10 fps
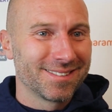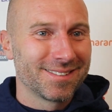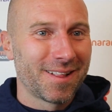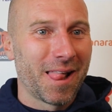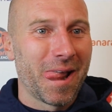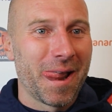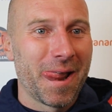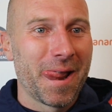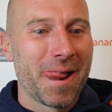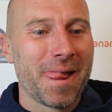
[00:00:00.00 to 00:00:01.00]
Yeah, and
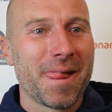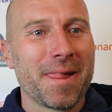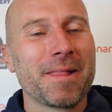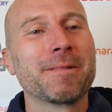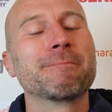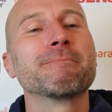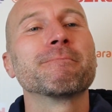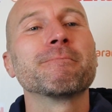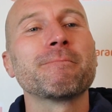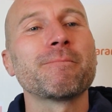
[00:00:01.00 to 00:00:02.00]
you mentioned the
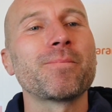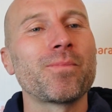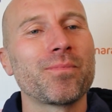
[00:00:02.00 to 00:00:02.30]
confidence as well.